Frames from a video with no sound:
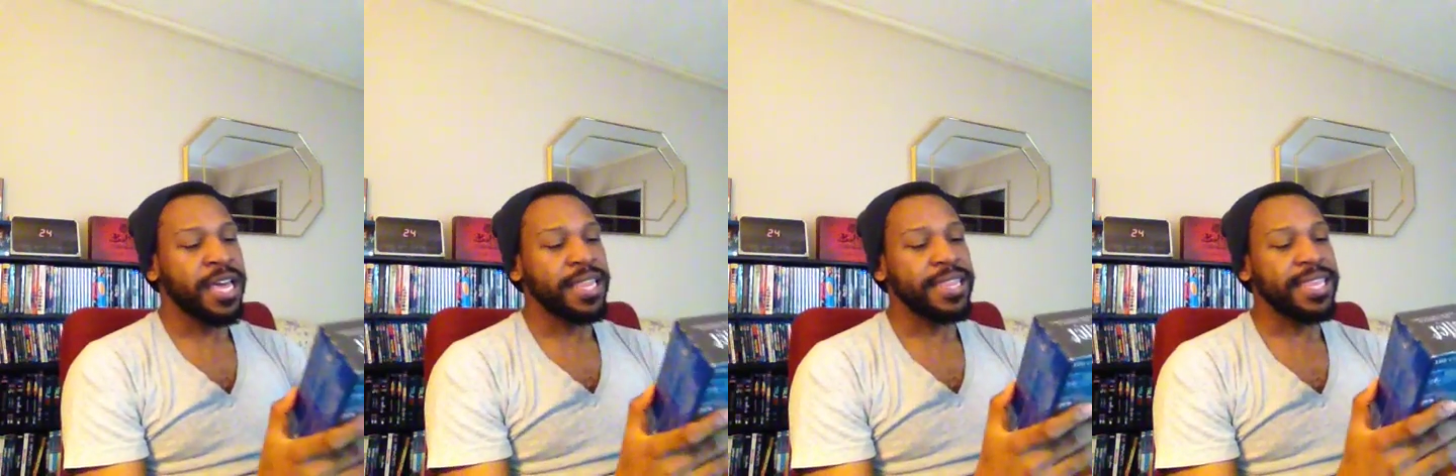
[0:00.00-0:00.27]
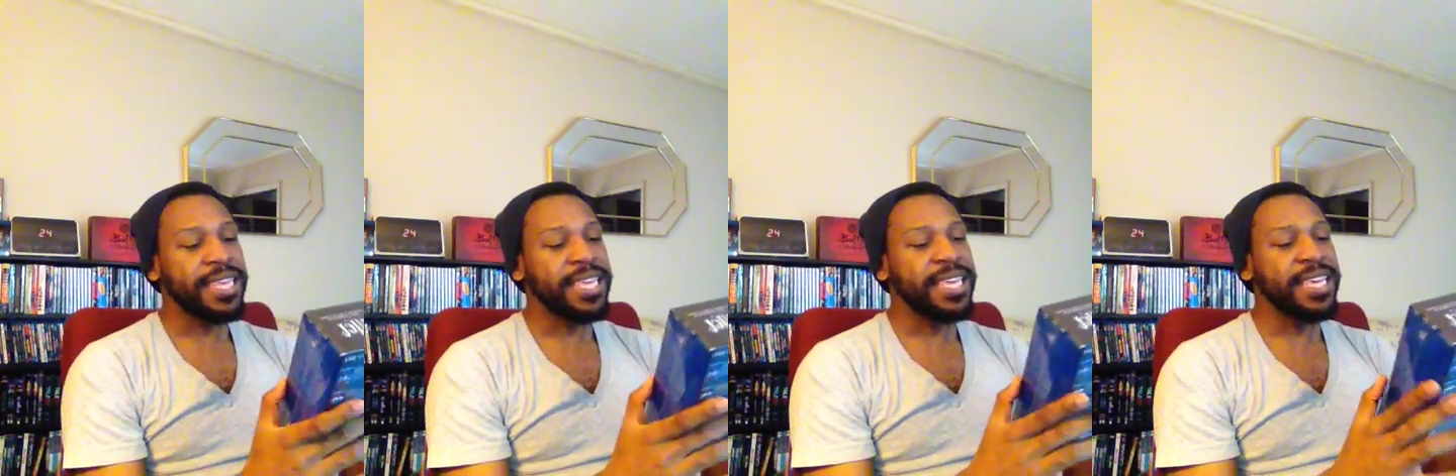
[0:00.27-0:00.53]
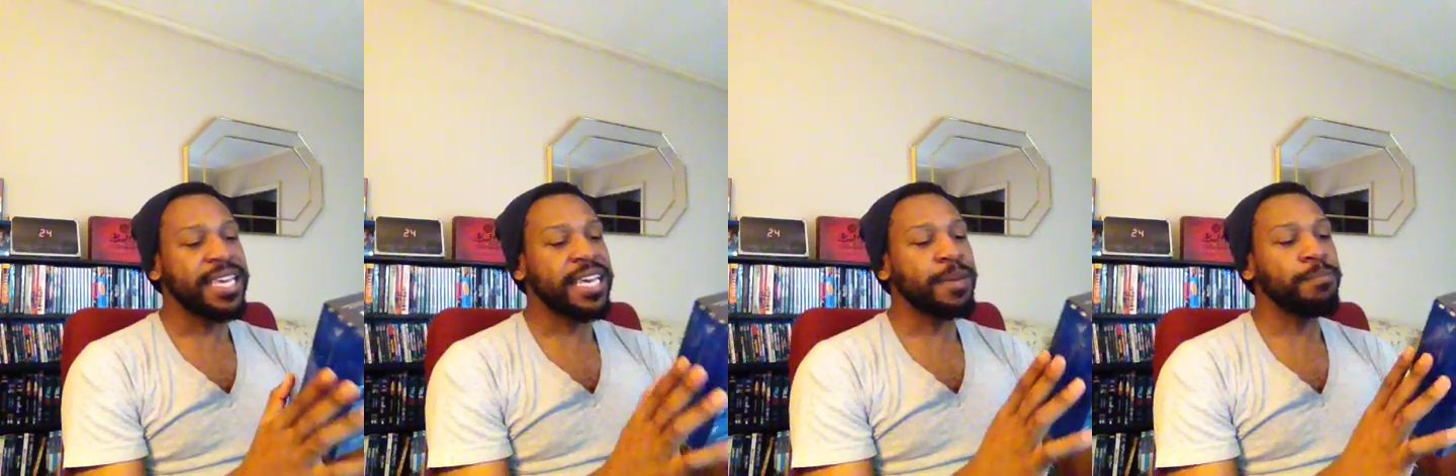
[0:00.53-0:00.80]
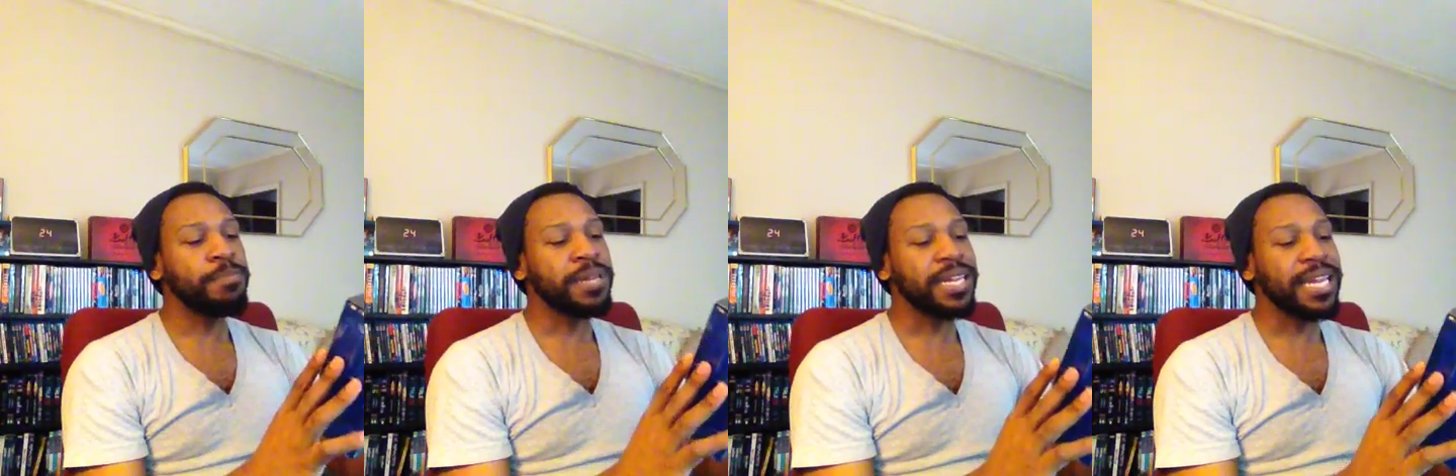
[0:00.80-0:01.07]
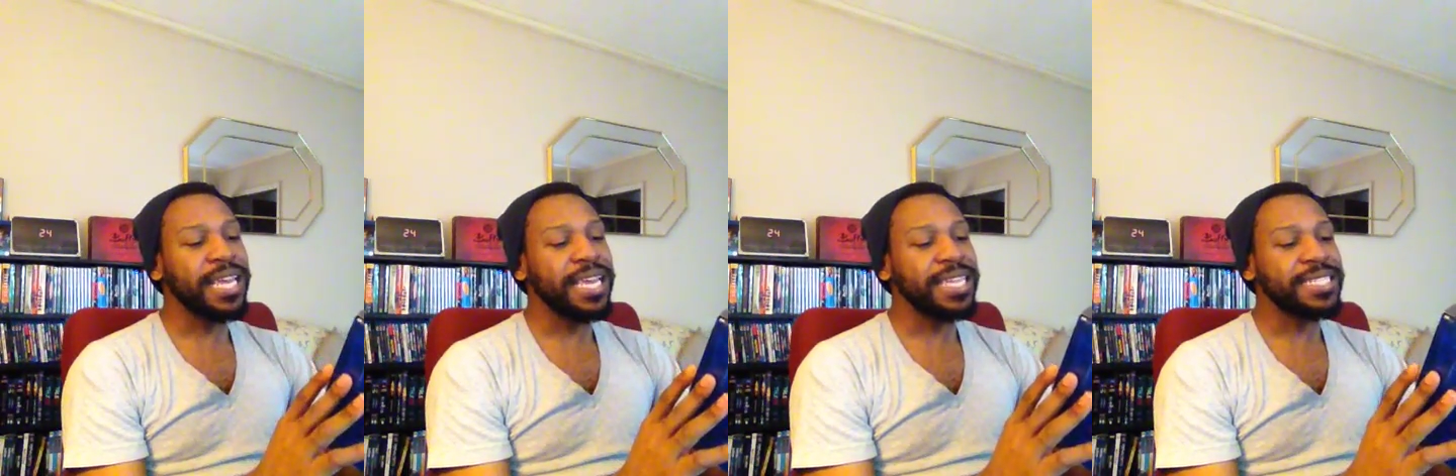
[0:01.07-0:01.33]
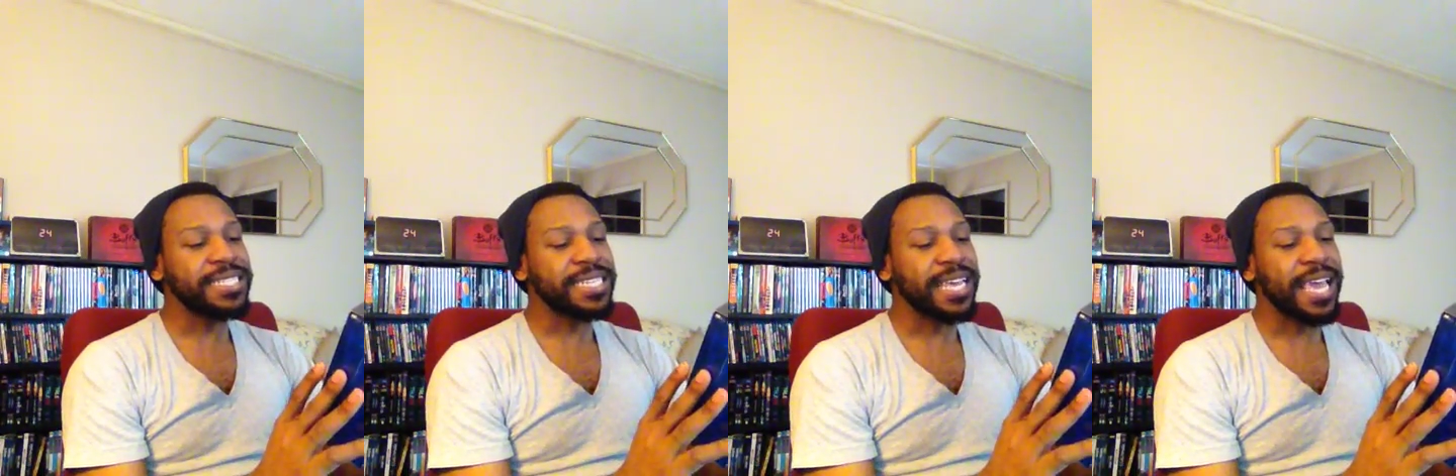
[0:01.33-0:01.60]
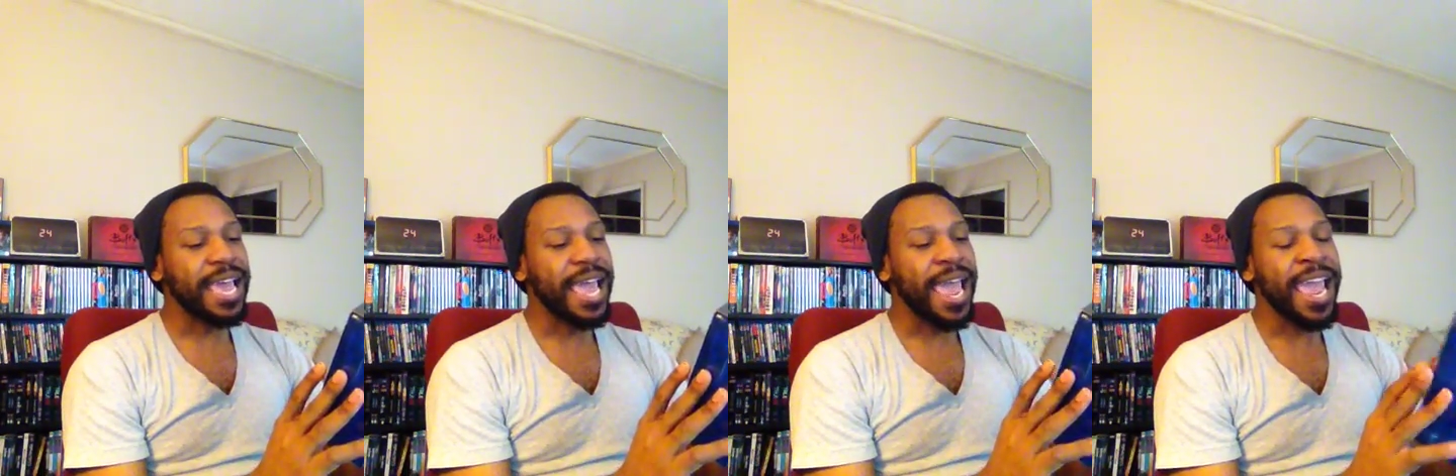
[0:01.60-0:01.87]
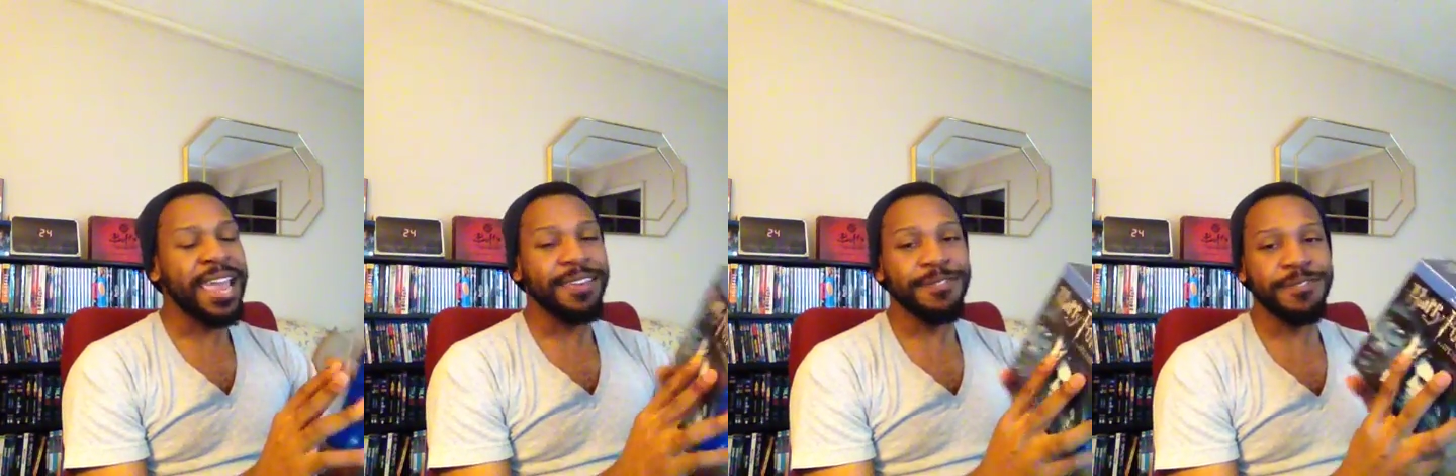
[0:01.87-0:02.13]
the complete
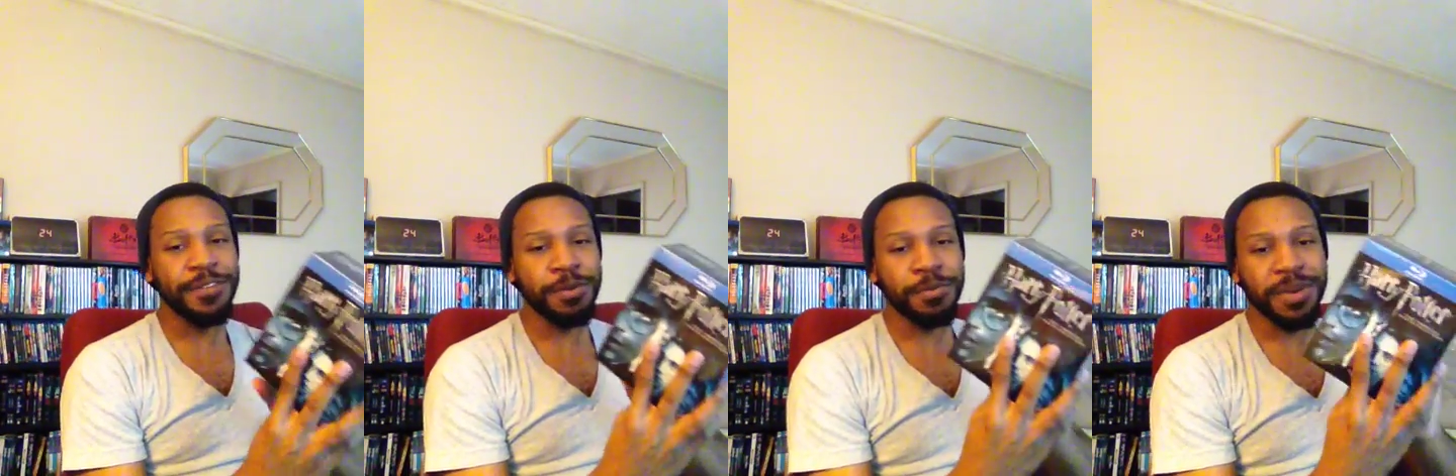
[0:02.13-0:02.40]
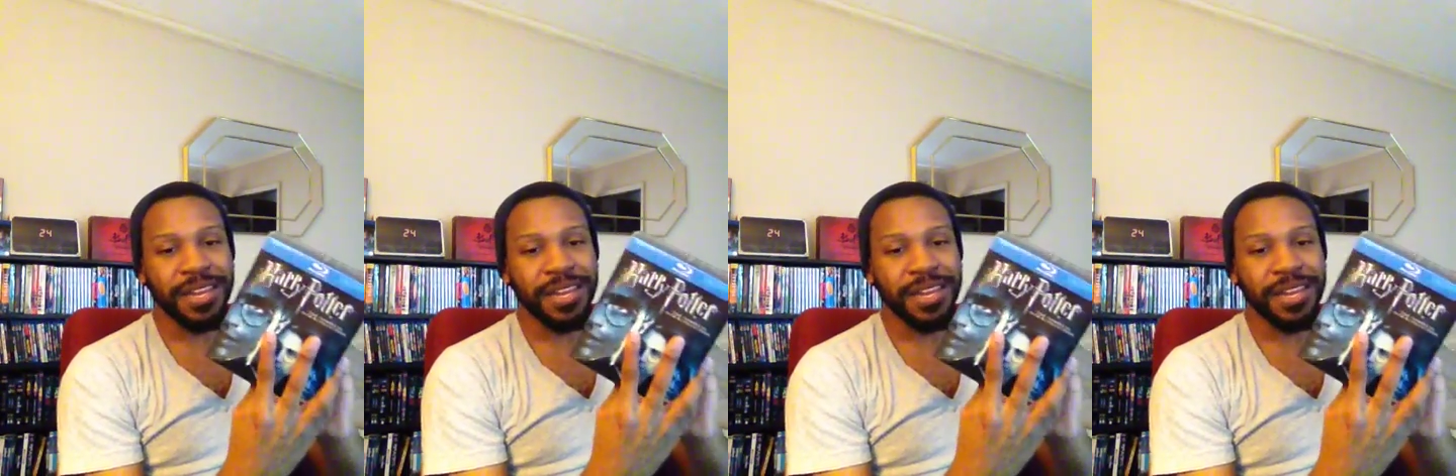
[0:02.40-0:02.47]
8-film